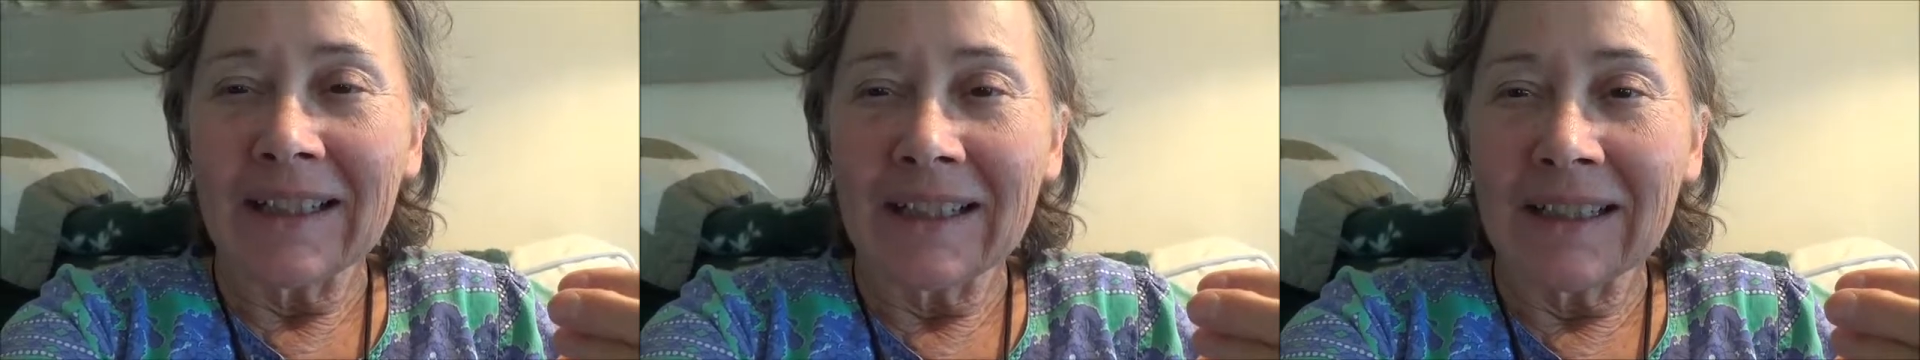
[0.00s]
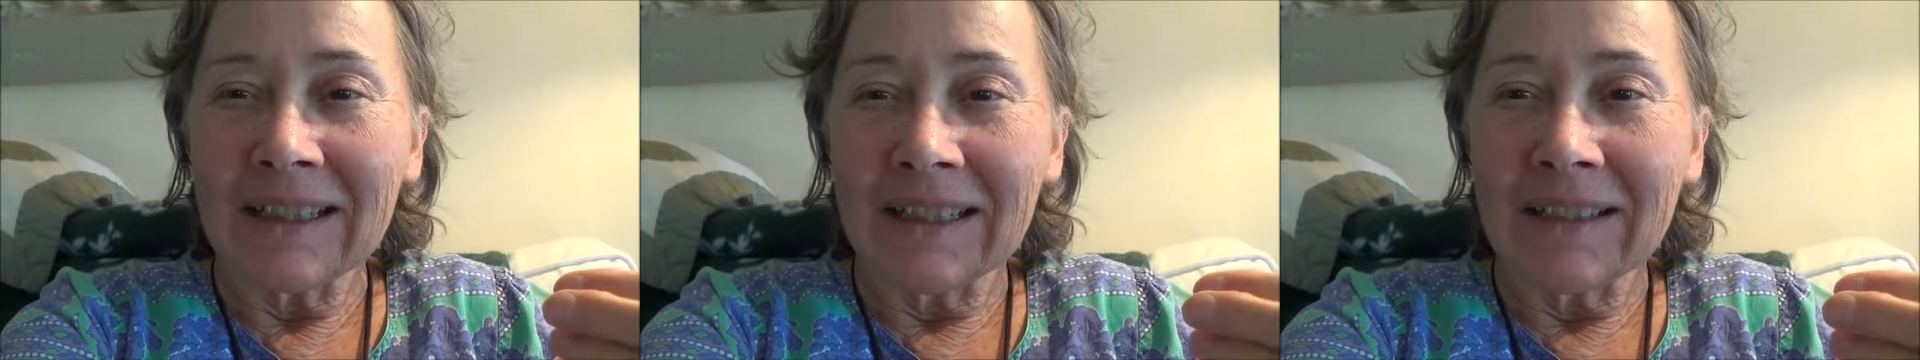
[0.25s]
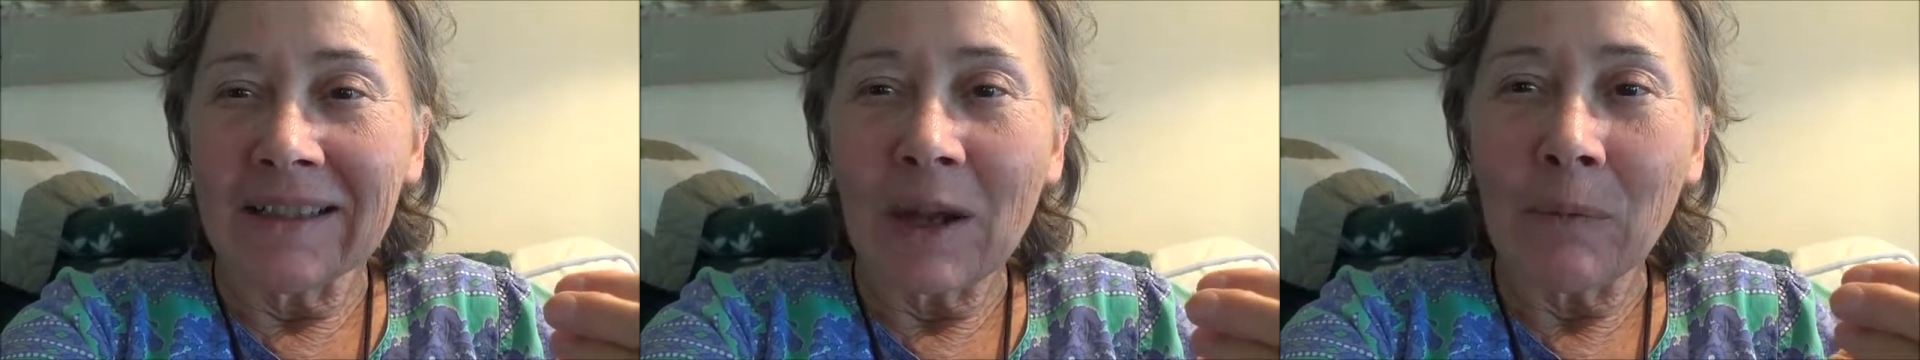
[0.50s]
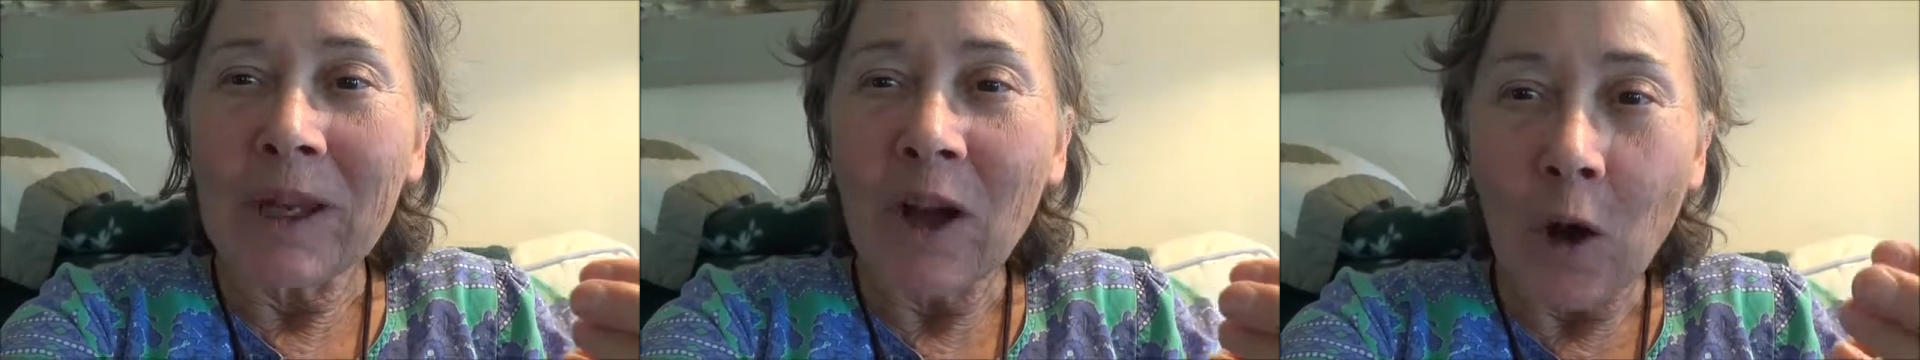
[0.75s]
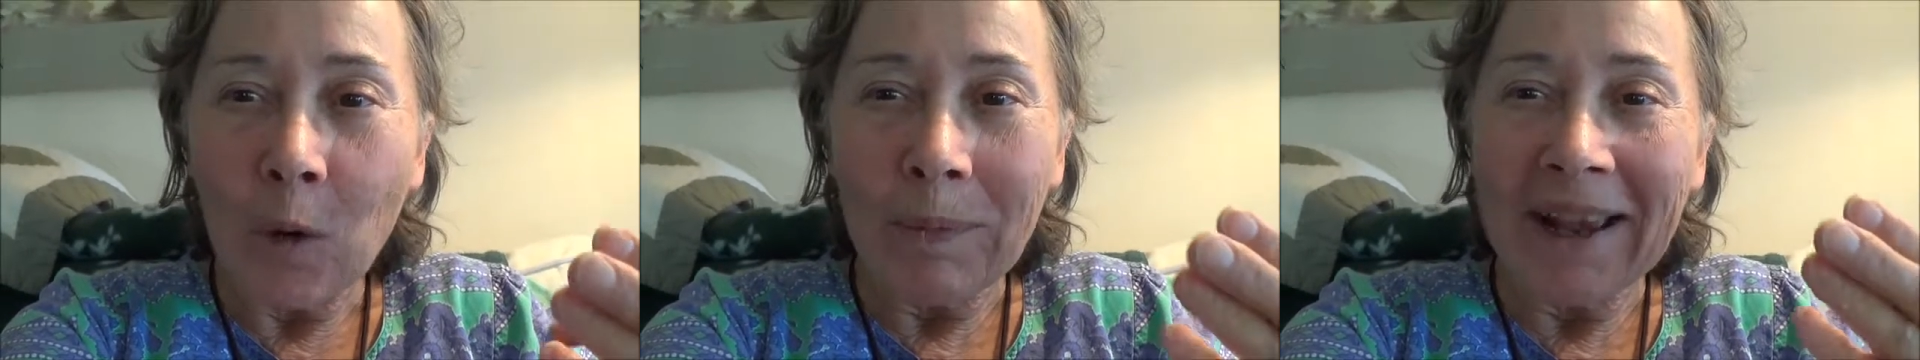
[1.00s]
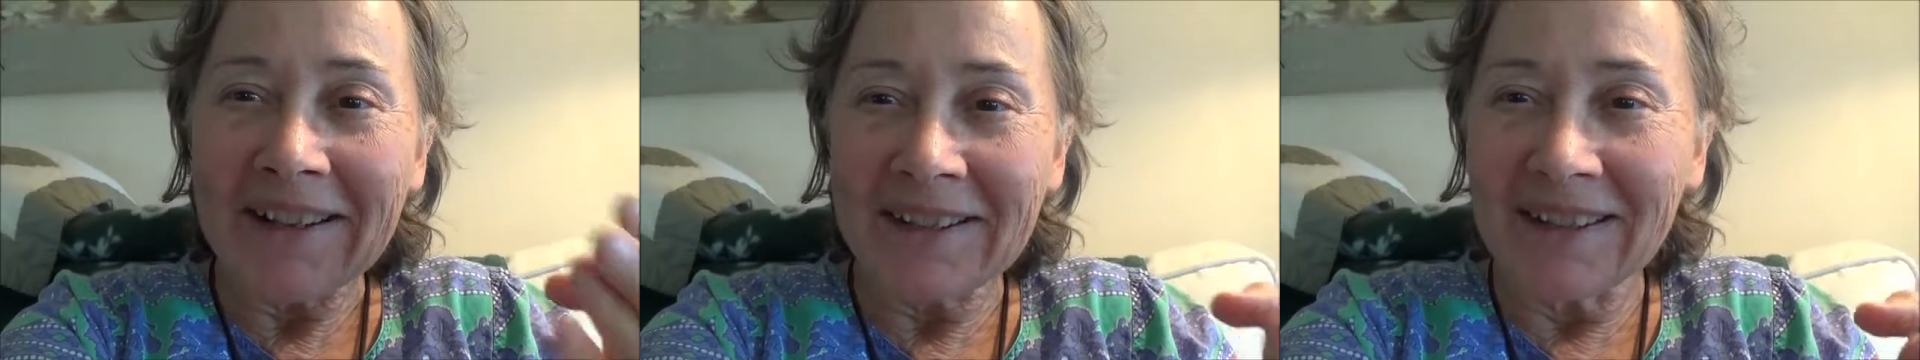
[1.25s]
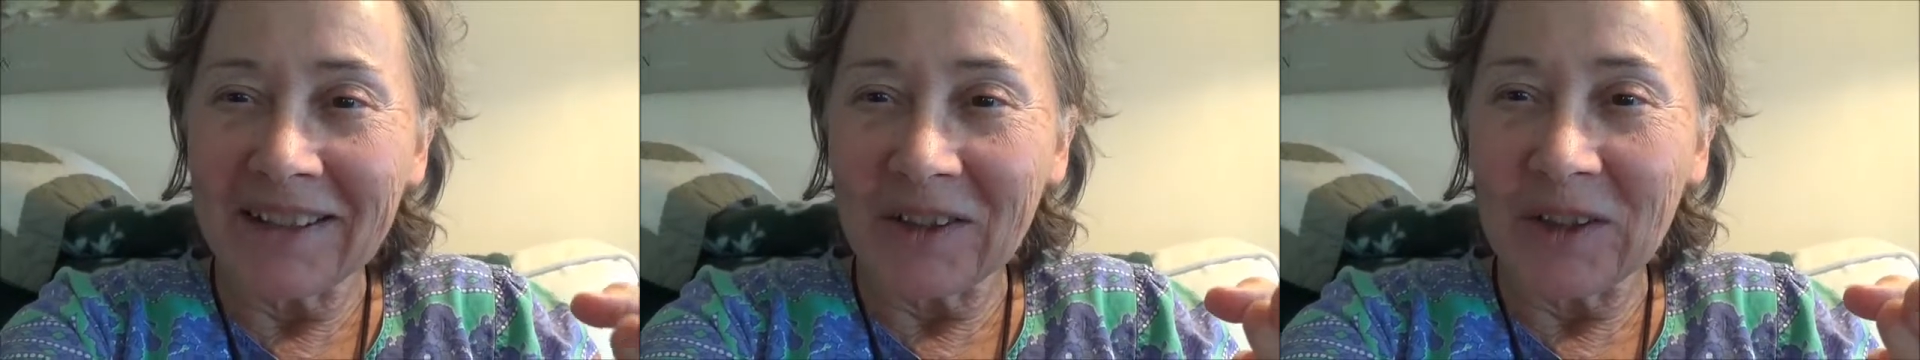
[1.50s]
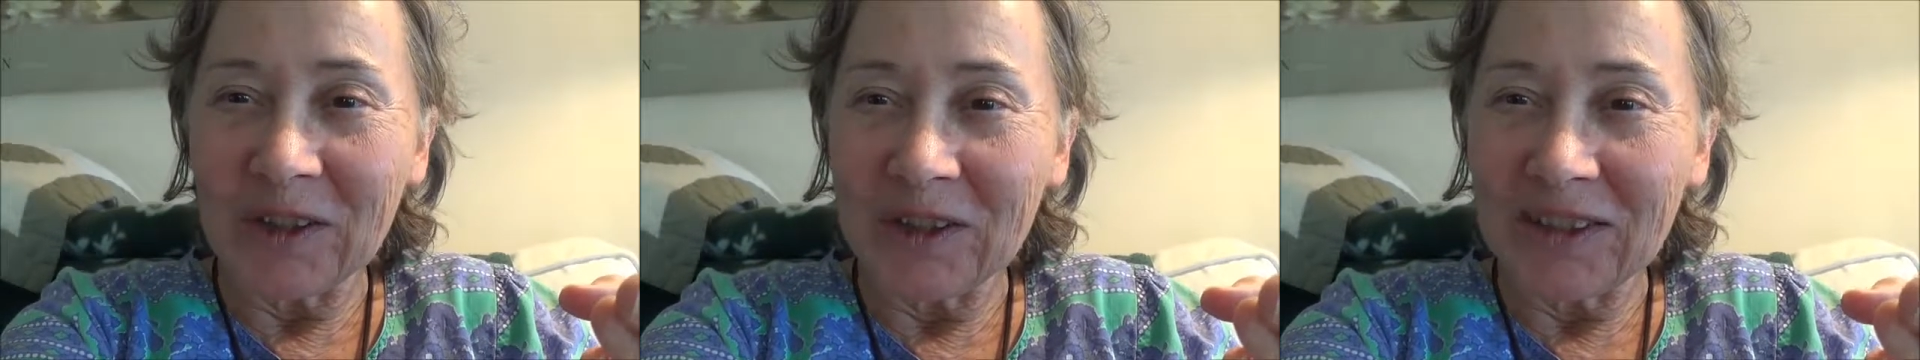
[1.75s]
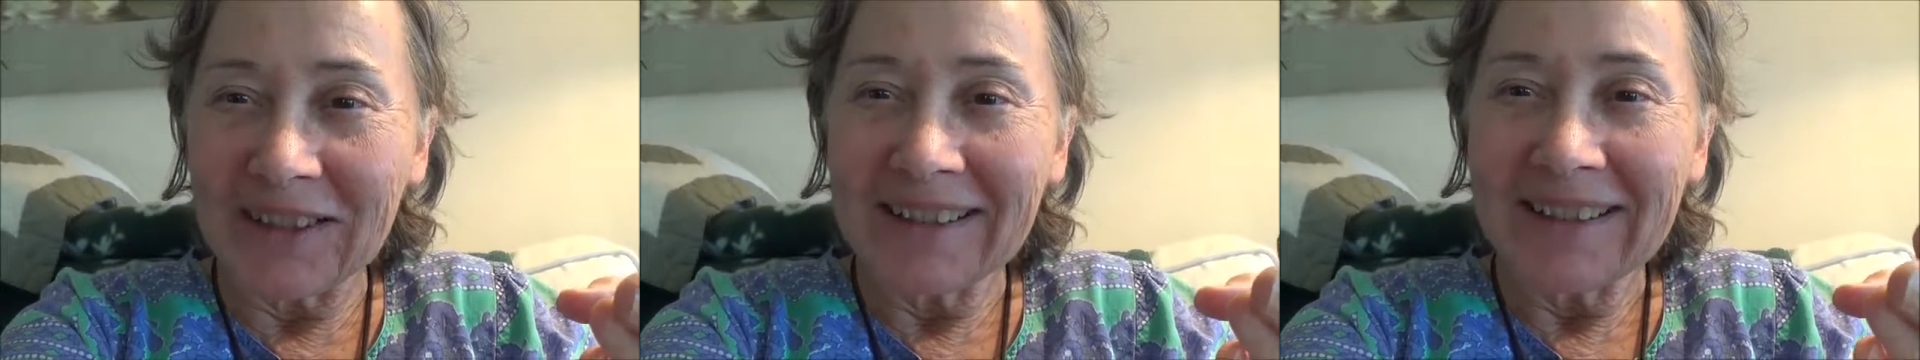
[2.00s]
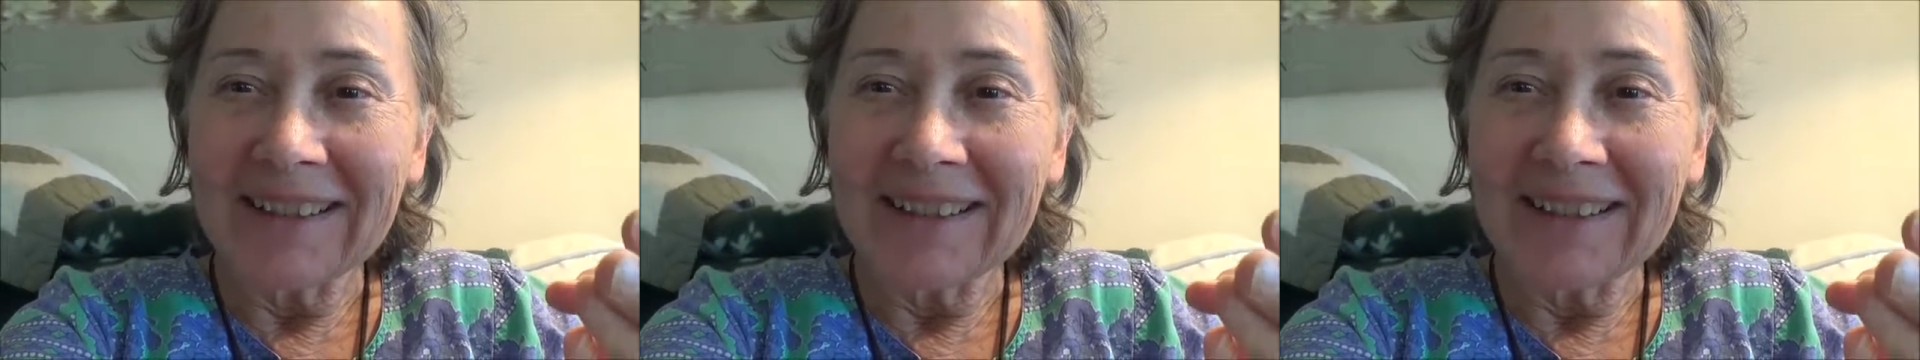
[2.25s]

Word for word: uh, that we hope hasn't occurred,